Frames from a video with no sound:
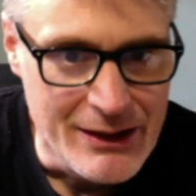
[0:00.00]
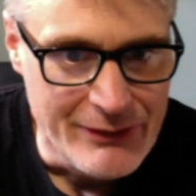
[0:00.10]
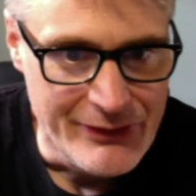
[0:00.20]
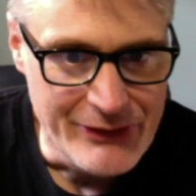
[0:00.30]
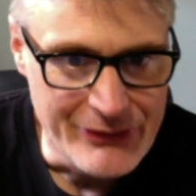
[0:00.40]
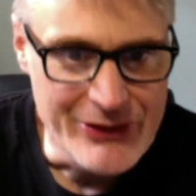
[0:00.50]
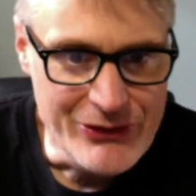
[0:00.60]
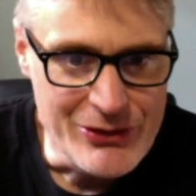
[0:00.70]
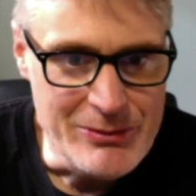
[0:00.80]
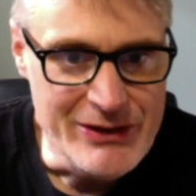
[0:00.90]

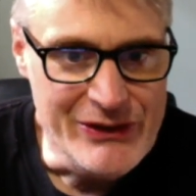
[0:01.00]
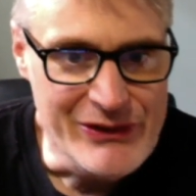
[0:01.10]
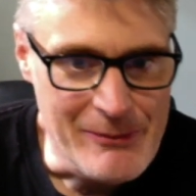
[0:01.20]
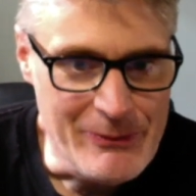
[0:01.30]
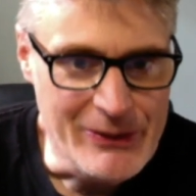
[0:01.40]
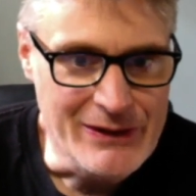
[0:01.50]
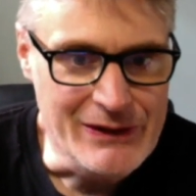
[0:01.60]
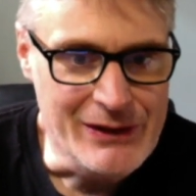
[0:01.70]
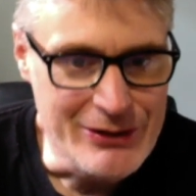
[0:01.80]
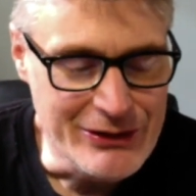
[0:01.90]
This could be the Something is
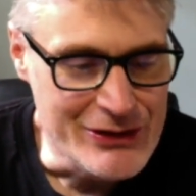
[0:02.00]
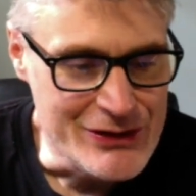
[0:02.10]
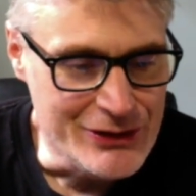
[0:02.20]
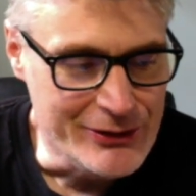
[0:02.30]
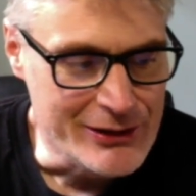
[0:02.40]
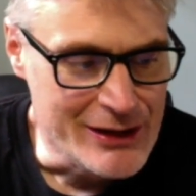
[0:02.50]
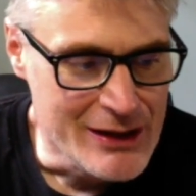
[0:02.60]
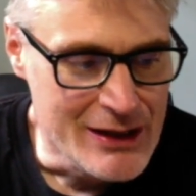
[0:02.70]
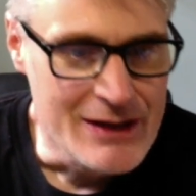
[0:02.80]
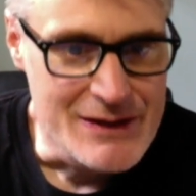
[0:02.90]
Killing the Children.
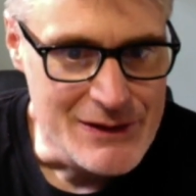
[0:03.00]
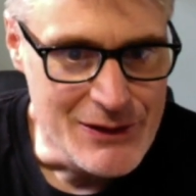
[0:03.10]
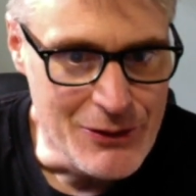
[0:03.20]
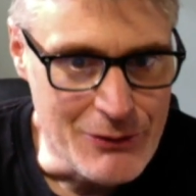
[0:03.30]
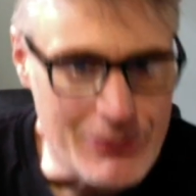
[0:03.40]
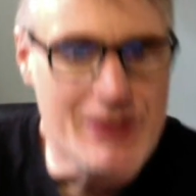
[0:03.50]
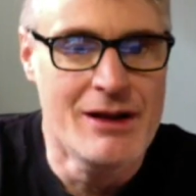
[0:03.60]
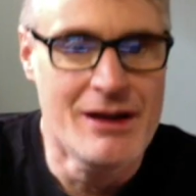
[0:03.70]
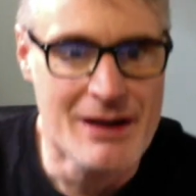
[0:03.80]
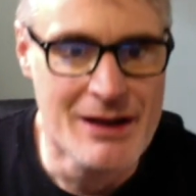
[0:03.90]
So
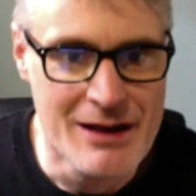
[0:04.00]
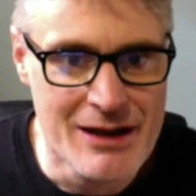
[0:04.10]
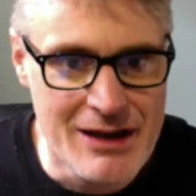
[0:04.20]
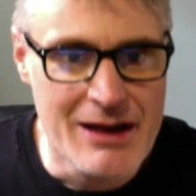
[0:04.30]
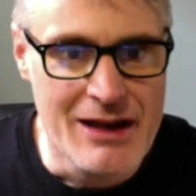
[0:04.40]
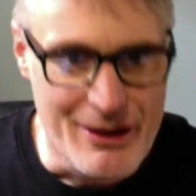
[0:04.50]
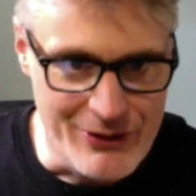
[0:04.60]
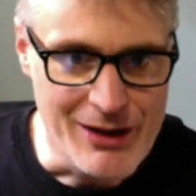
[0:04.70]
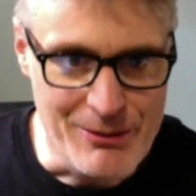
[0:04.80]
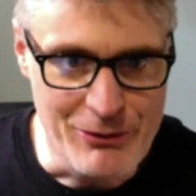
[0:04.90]
have
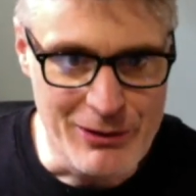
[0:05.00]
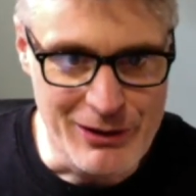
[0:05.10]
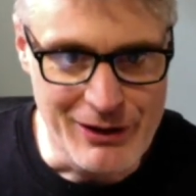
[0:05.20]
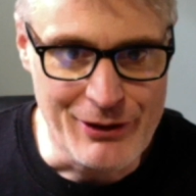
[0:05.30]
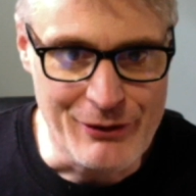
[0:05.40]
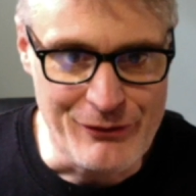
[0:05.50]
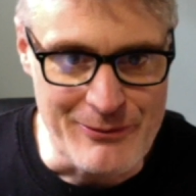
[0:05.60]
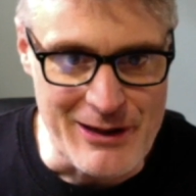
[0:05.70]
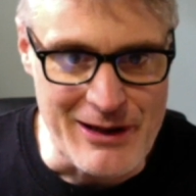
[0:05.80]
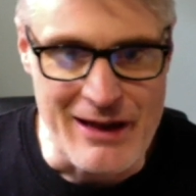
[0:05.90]
I got my work cut out for
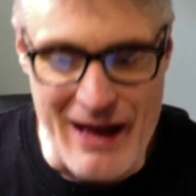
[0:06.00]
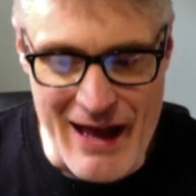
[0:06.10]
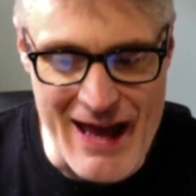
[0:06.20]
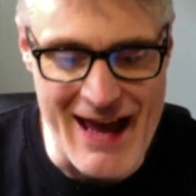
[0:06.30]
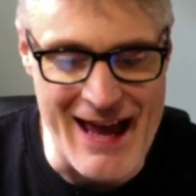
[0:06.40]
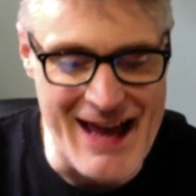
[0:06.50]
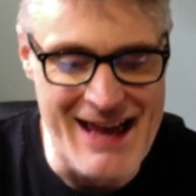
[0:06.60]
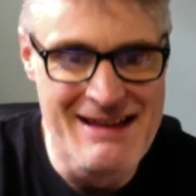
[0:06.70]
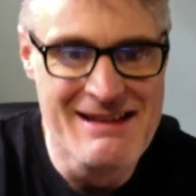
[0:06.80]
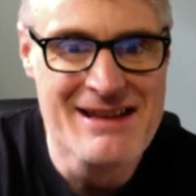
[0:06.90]
me?
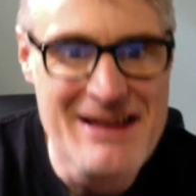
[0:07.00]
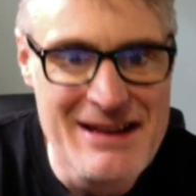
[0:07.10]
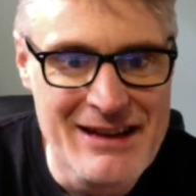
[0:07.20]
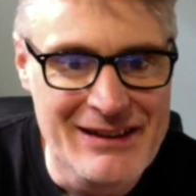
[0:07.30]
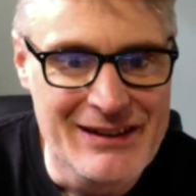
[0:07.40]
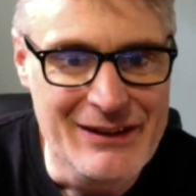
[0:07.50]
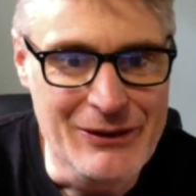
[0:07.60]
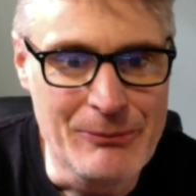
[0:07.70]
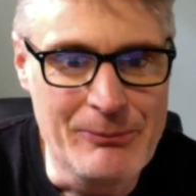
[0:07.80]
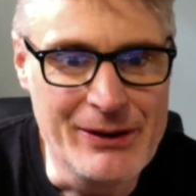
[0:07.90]

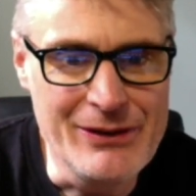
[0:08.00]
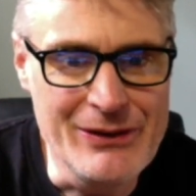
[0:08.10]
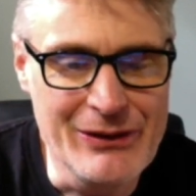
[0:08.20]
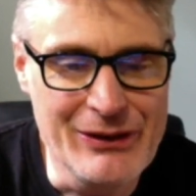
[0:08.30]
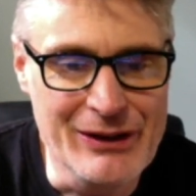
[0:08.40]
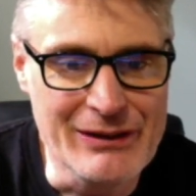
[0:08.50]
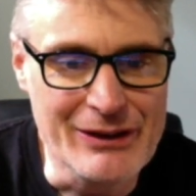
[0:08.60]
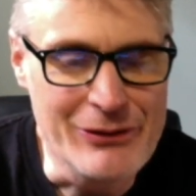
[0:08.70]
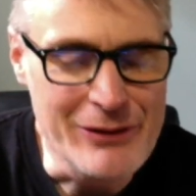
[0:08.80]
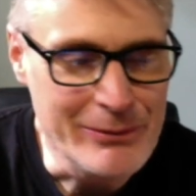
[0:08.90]
But here's the thing,
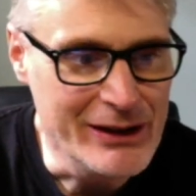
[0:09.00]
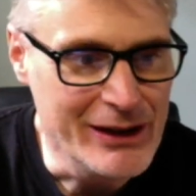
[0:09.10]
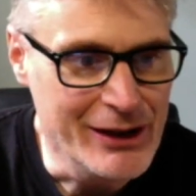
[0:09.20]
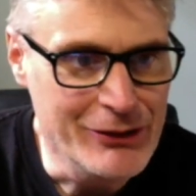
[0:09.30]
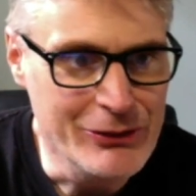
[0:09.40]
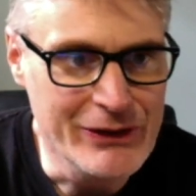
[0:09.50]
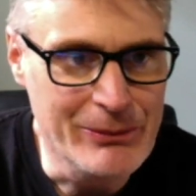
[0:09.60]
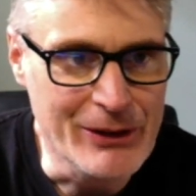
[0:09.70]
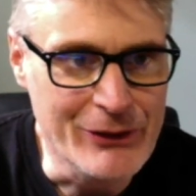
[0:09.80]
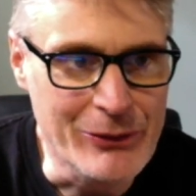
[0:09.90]
like, normally I only
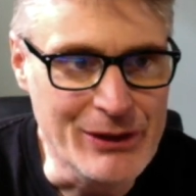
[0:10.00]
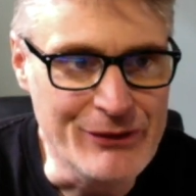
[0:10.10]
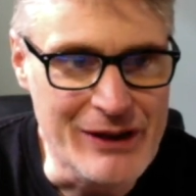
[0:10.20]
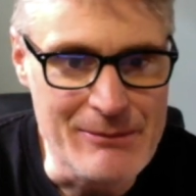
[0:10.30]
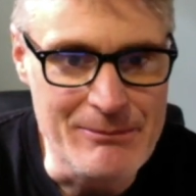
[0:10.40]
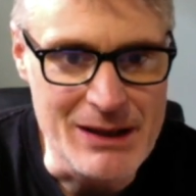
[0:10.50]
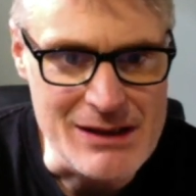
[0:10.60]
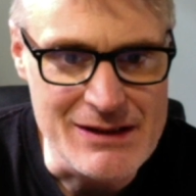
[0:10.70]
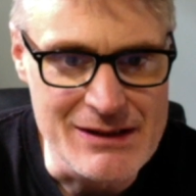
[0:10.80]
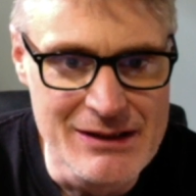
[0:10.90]
spend
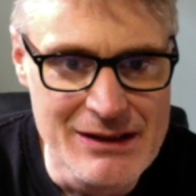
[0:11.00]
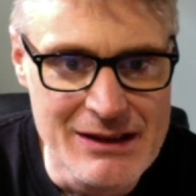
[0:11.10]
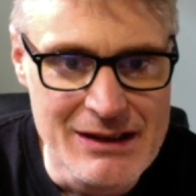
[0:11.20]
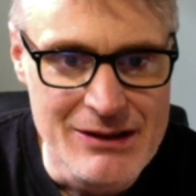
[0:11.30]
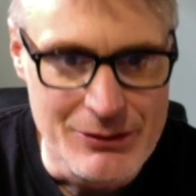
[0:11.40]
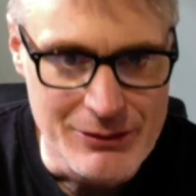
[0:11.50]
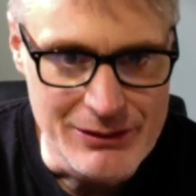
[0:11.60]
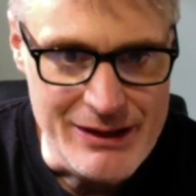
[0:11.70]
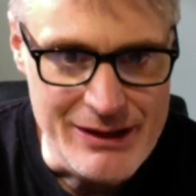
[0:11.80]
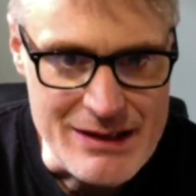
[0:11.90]
$25
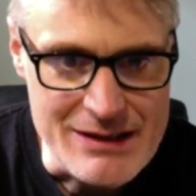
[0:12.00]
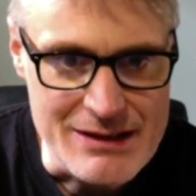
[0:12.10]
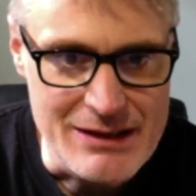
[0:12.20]
or less.